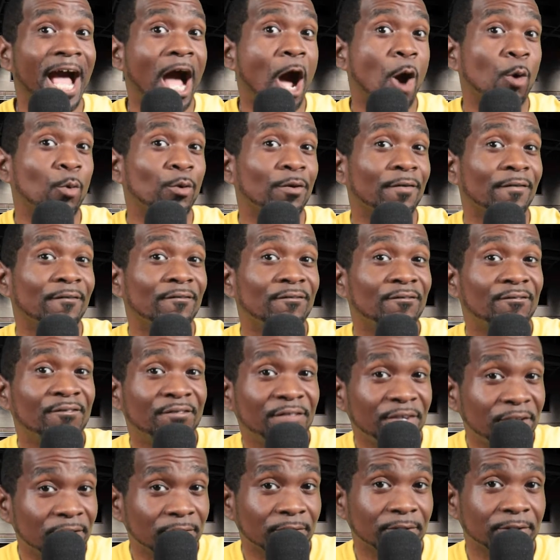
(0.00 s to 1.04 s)
our
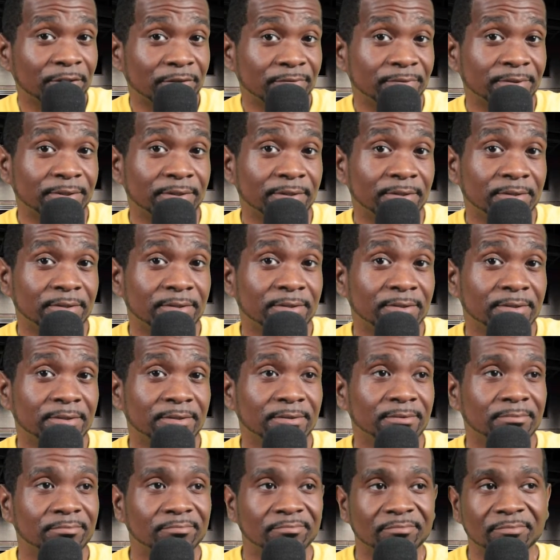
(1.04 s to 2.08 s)
fear of it,
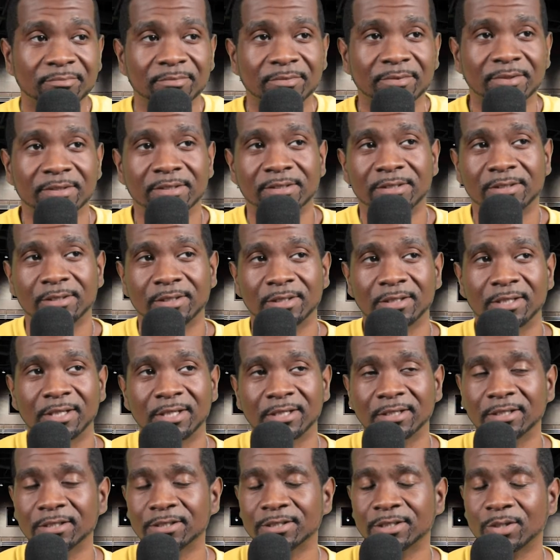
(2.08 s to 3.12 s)

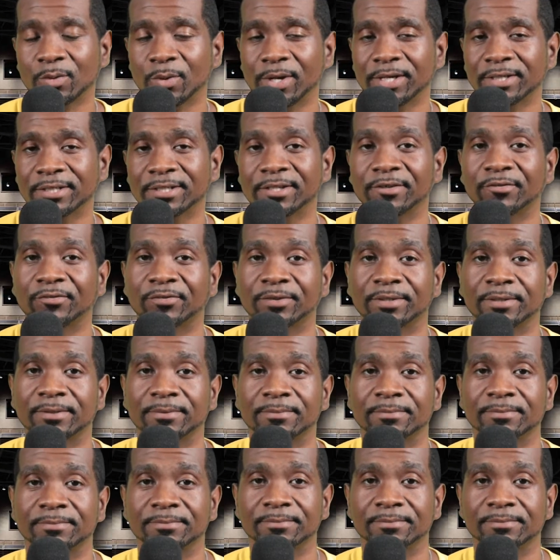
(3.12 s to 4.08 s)
it looks quite different.